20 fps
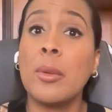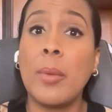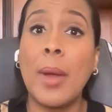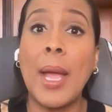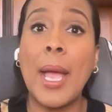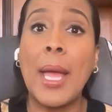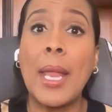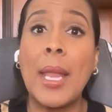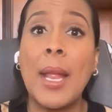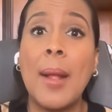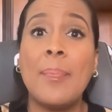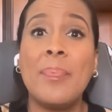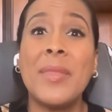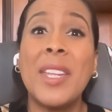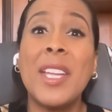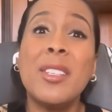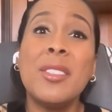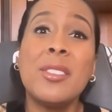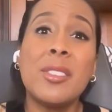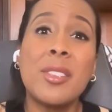at?
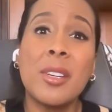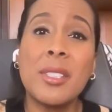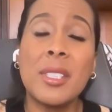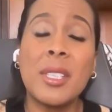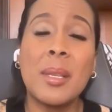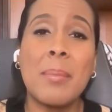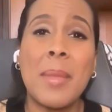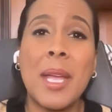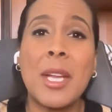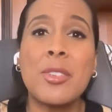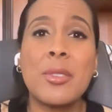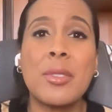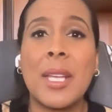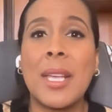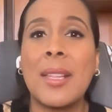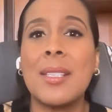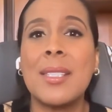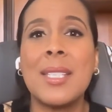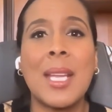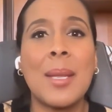and you start to measure
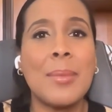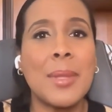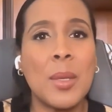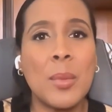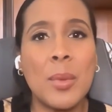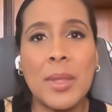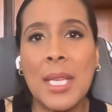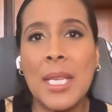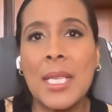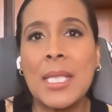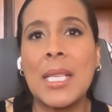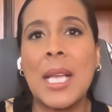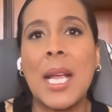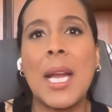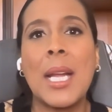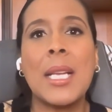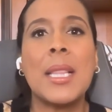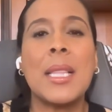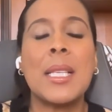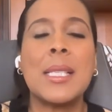that. The same thing with
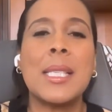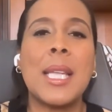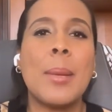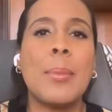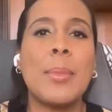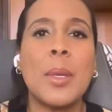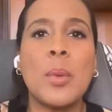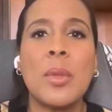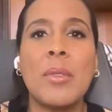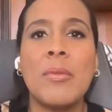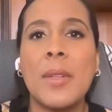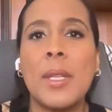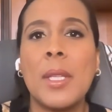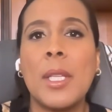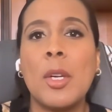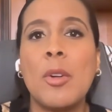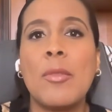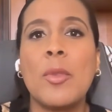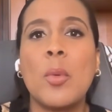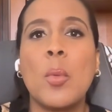anxiety, the same thing with
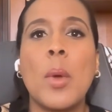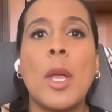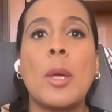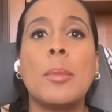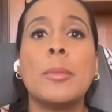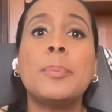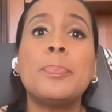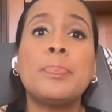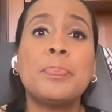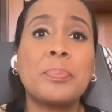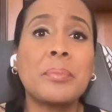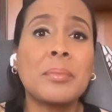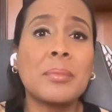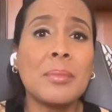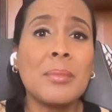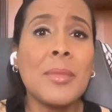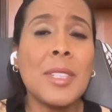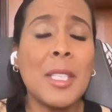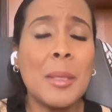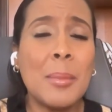feeling overwhelmed.
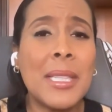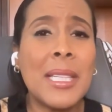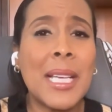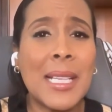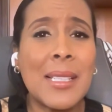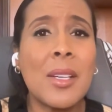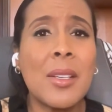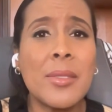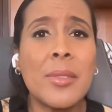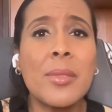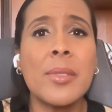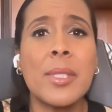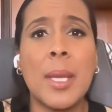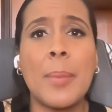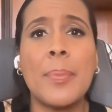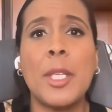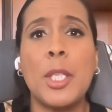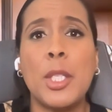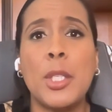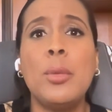But that's also
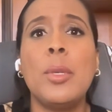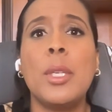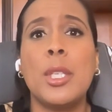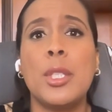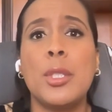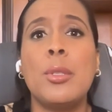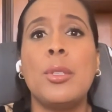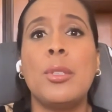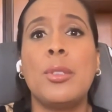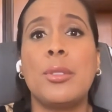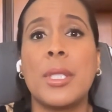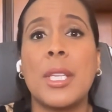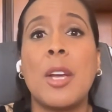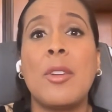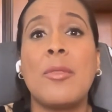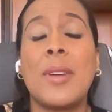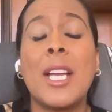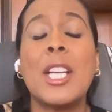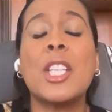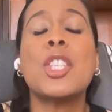something you can do
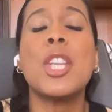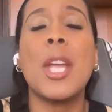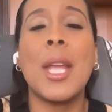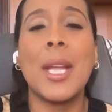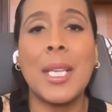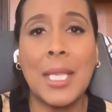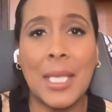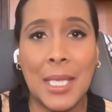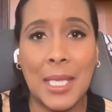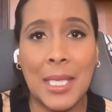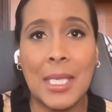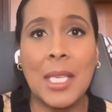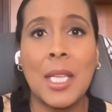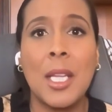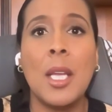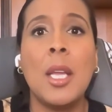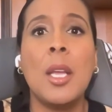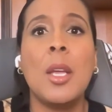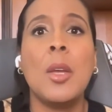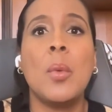yourself, a check-in
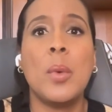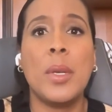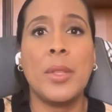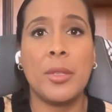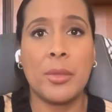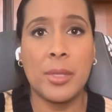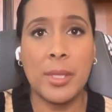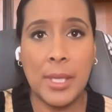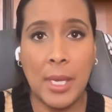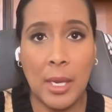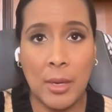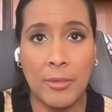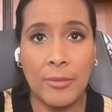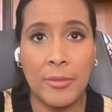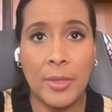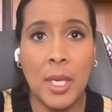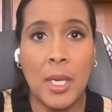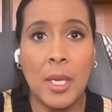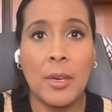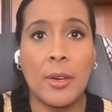with yourself,
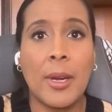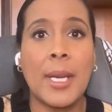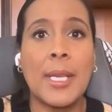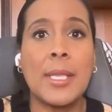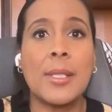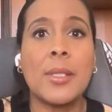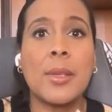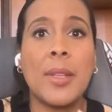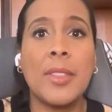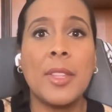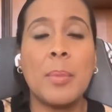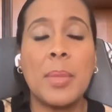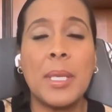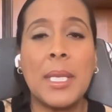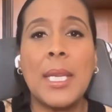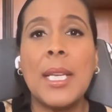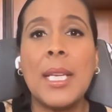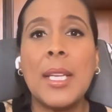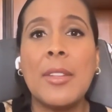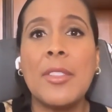right? So at the
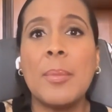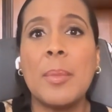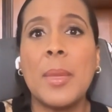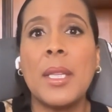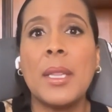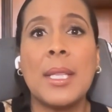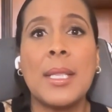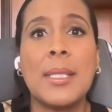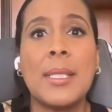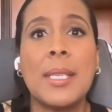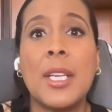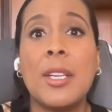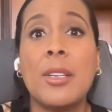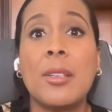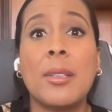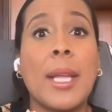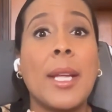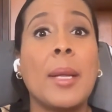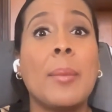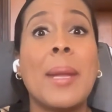beginning of the month, let's say
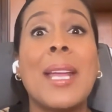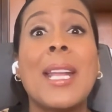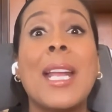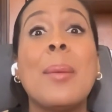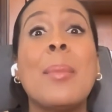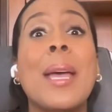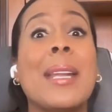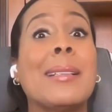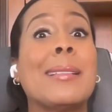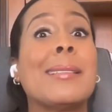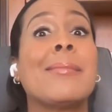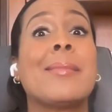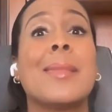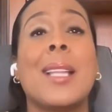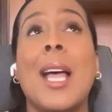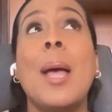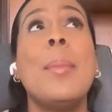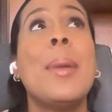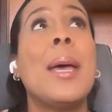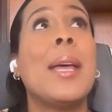you're like, "Man, I'm at a
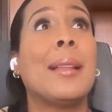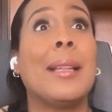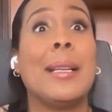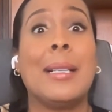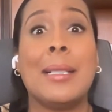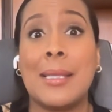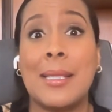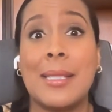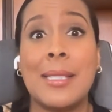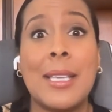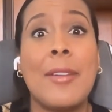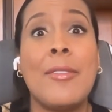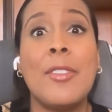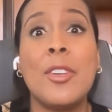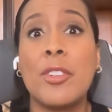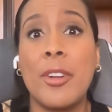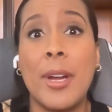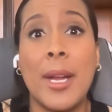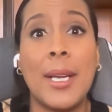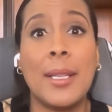I'm at like a 7
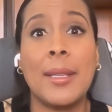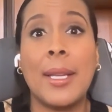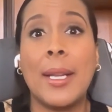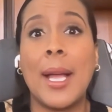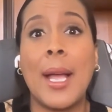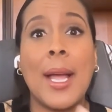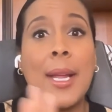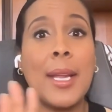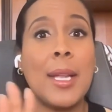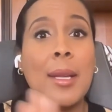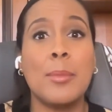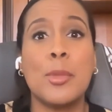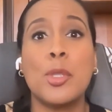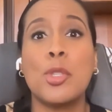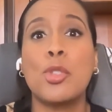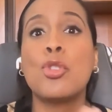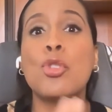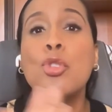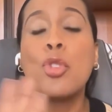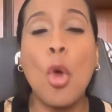or 8, like I am
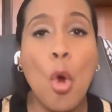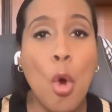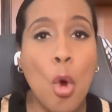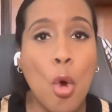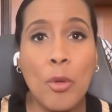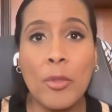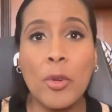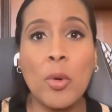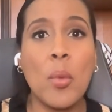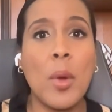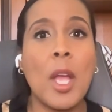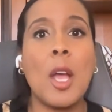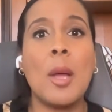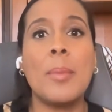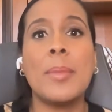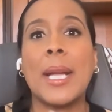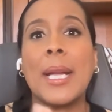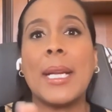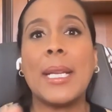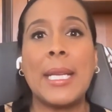so
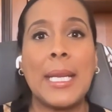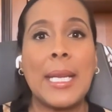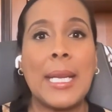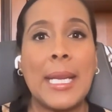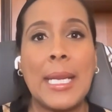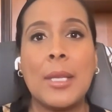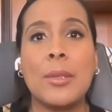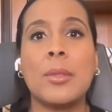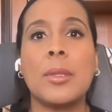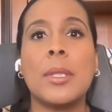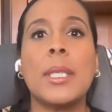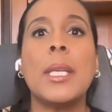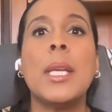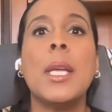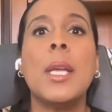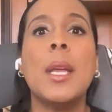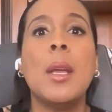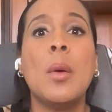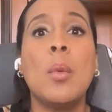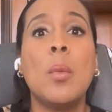overwhelmed, I can't handle it."
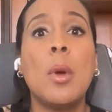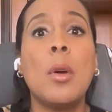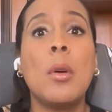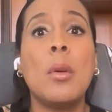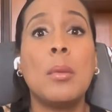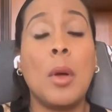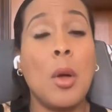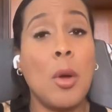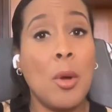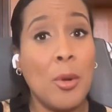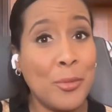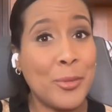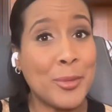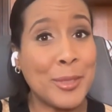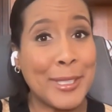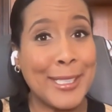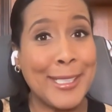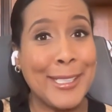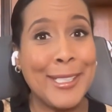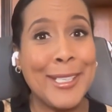Well, hopefully,